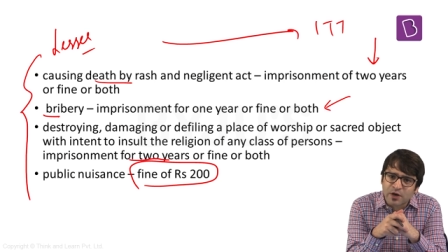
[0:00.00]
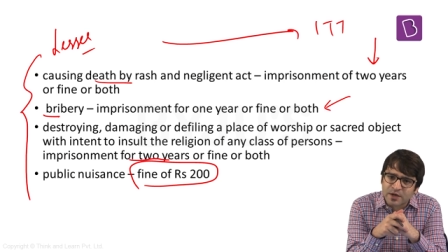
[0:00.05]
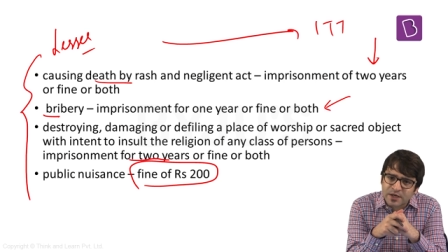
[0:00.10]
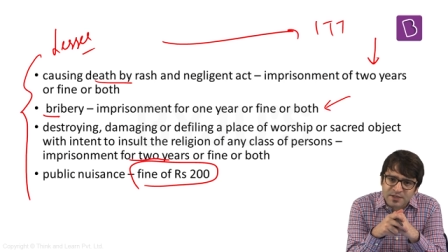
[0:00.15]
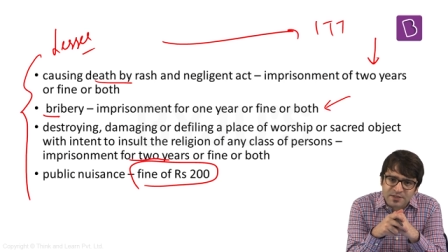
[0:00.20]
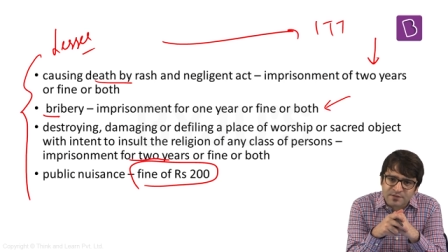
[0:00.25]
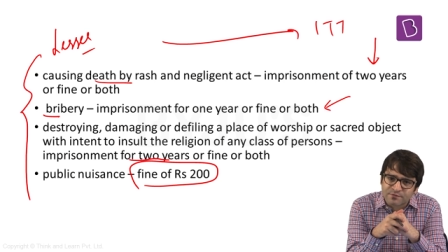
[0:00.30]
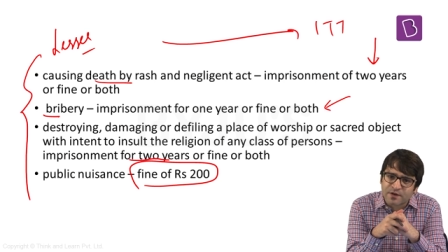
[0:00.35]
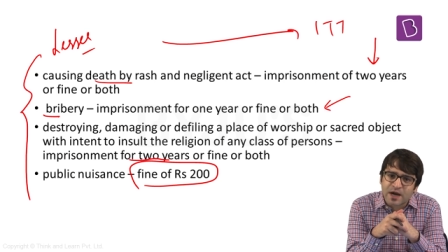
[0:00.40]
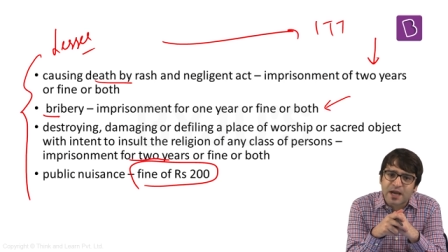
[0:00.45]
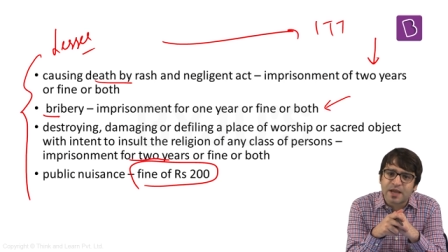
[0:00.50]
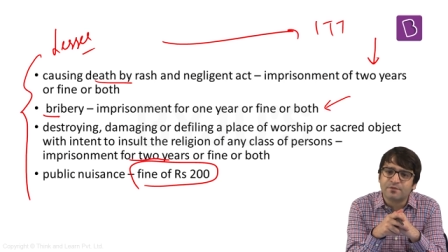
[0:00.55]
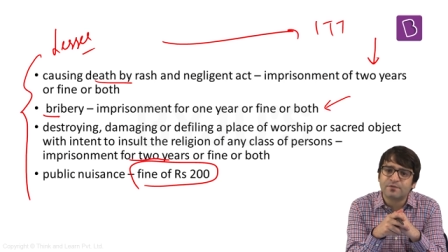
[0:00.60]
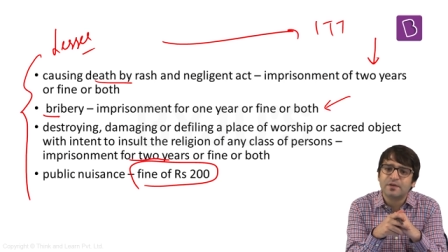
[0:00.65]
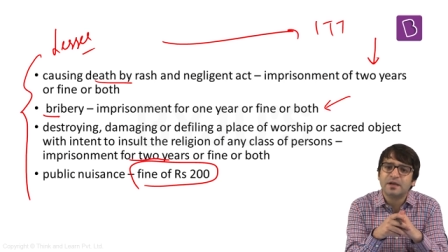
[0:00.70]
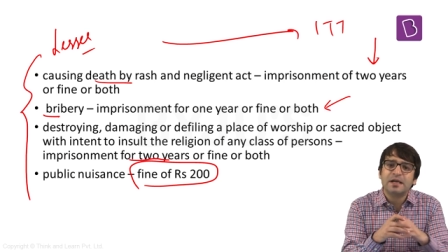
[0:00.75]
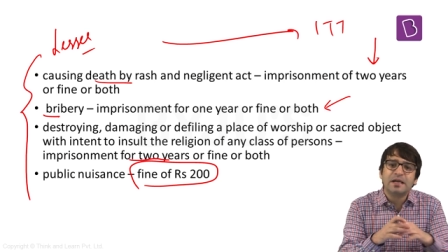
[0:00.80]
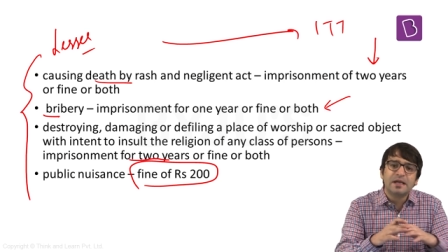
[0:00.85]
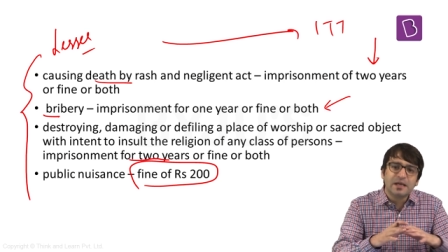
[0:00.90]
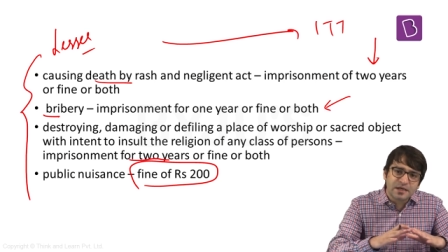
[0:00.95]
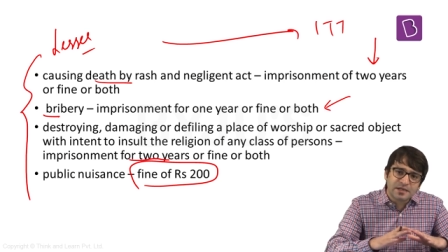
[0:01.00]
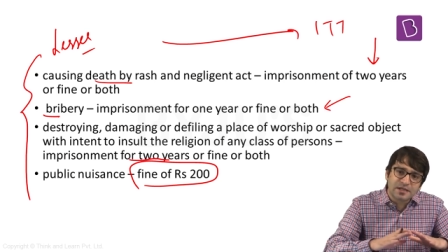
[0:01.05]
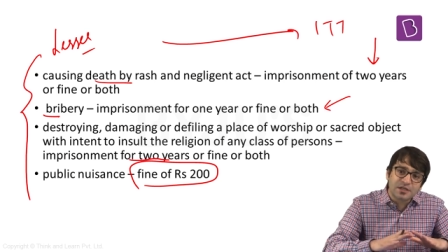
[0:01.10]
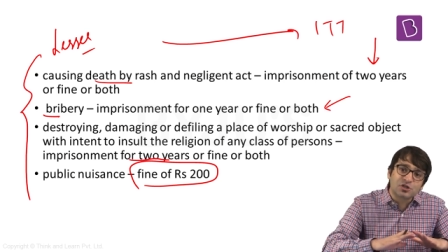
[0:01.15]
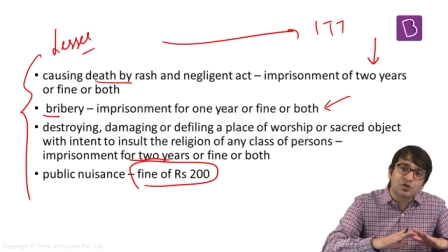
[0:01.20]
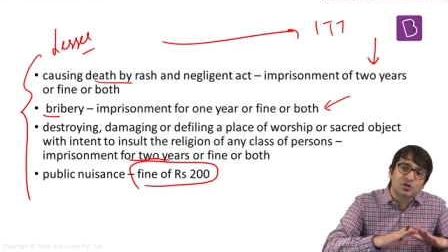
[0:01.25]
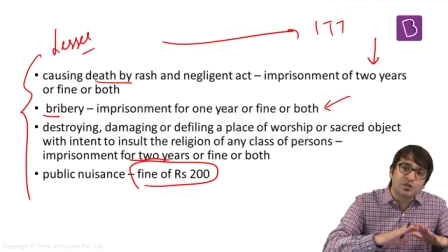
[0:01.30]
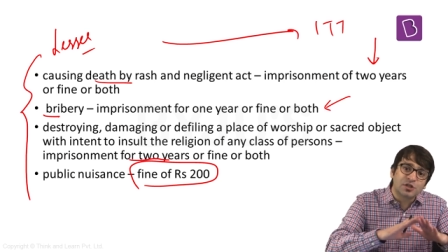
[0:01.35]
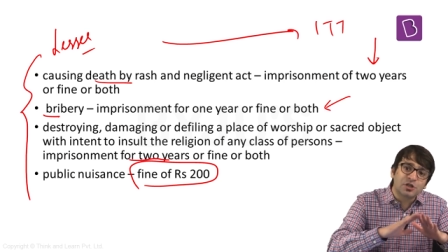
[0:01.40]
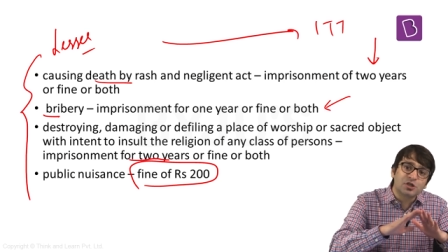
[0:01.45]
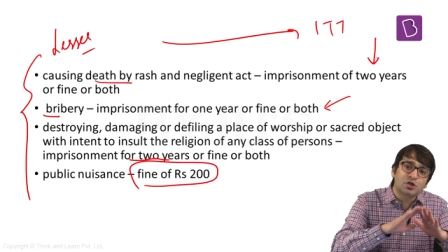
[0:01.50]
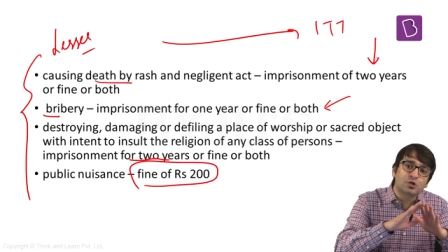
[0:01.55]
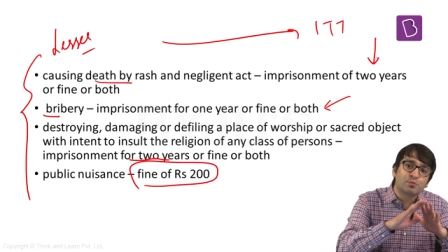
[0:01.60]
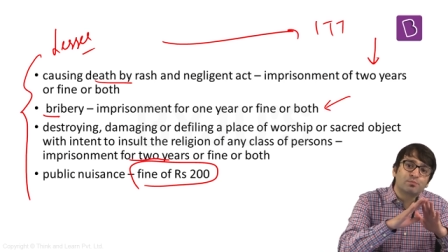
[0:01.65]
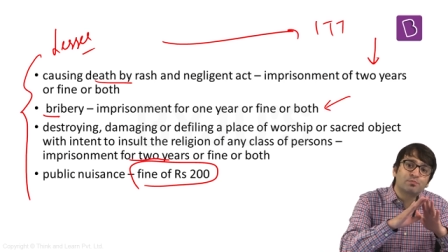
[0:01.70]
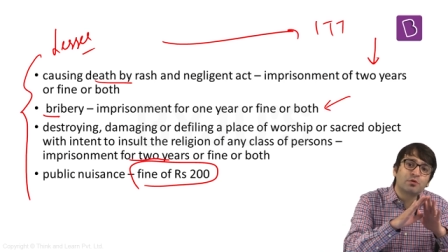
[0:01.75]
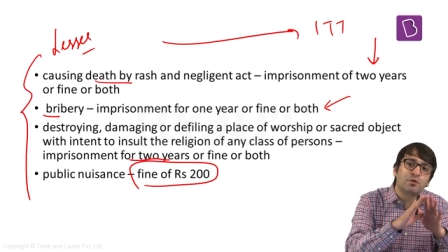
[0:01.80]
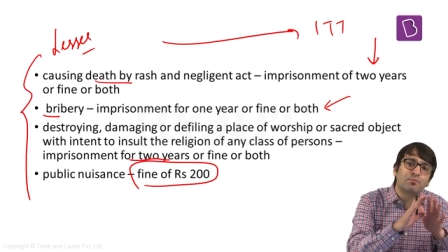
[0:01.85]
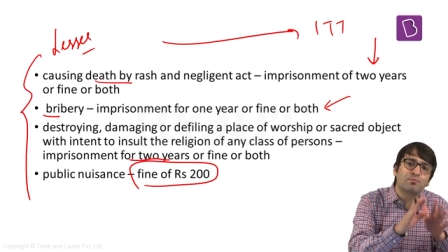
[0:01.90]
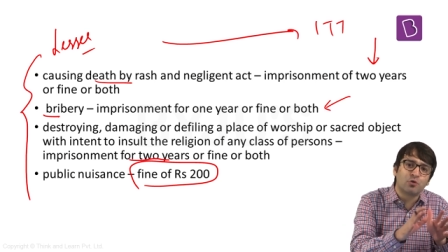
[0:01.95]
on his wife, it is
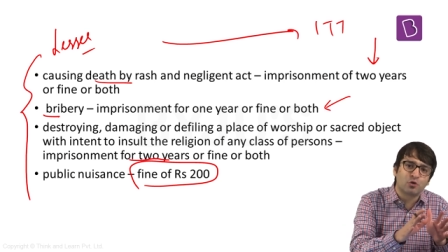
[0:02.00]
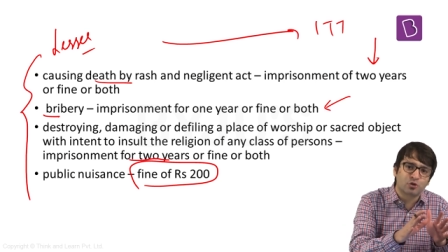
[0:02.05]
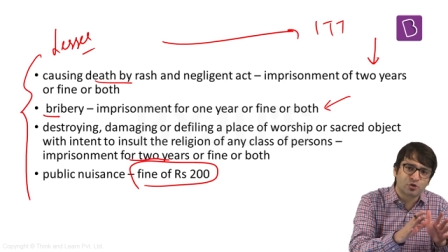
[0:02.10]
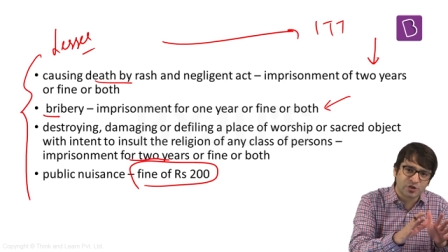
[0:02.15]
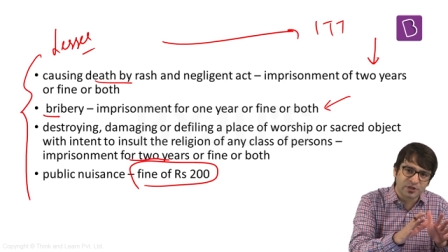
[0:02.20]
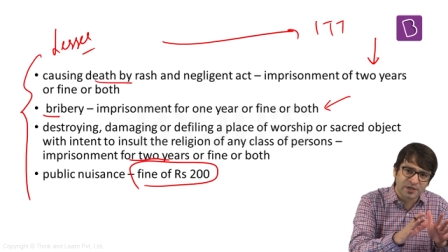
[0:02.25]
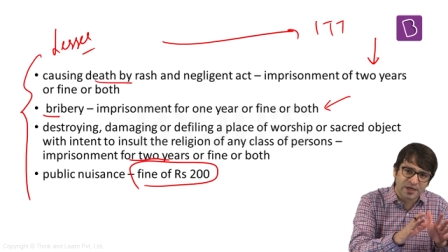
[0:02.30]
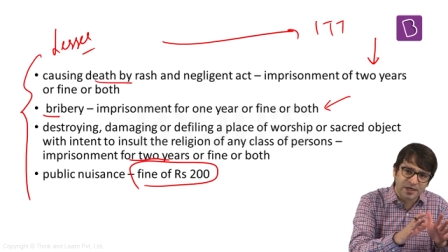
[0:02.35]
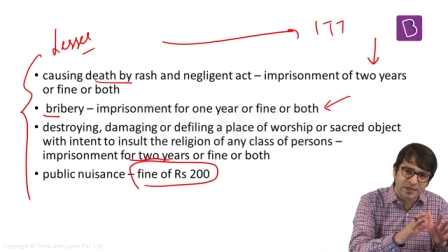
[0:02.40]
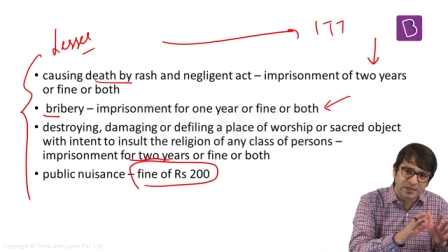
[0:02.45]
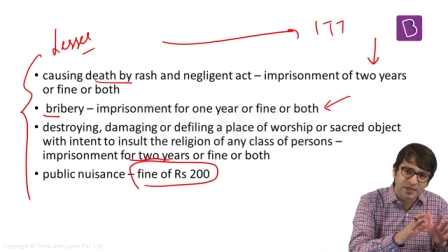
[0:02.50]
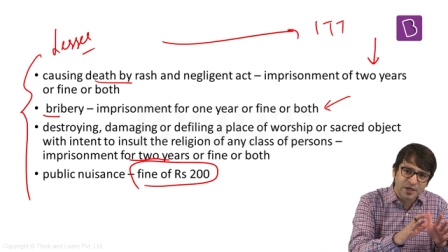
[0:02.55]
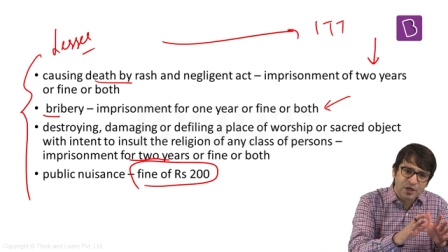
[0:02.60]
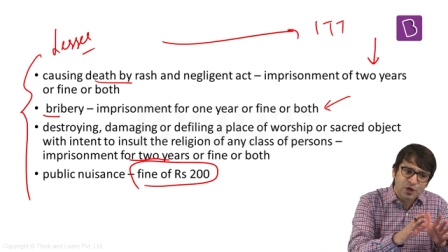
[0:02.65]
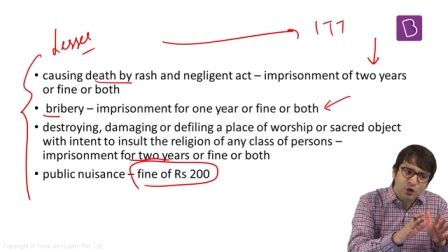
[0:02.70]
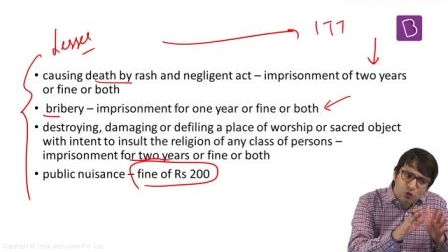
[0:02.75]
disproportionate.